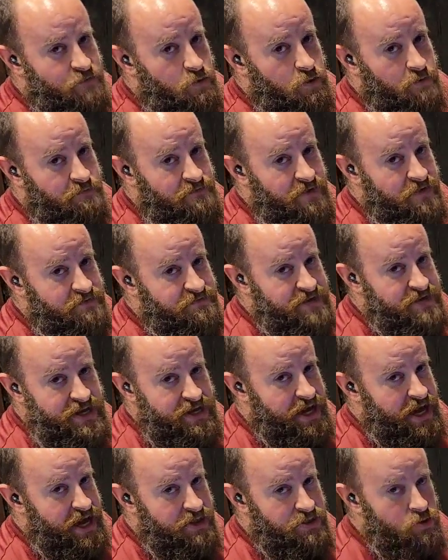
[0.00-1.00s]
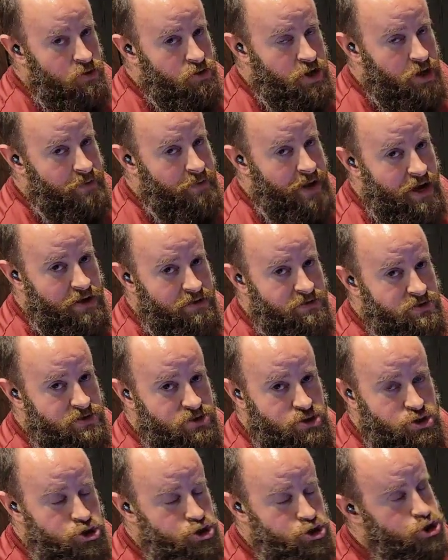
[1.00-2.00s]
450, and they'll come out
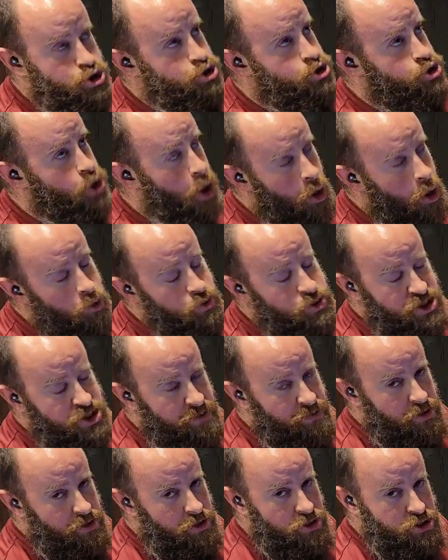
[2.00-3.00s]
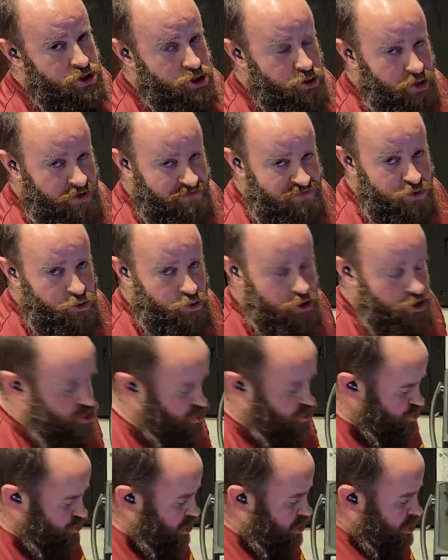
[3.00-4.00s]
so similar to if you were to
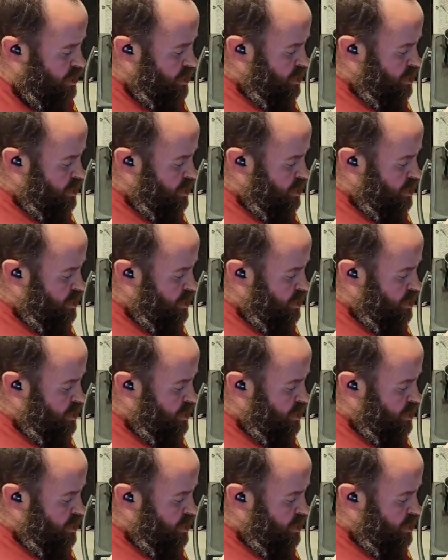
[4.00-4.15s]
just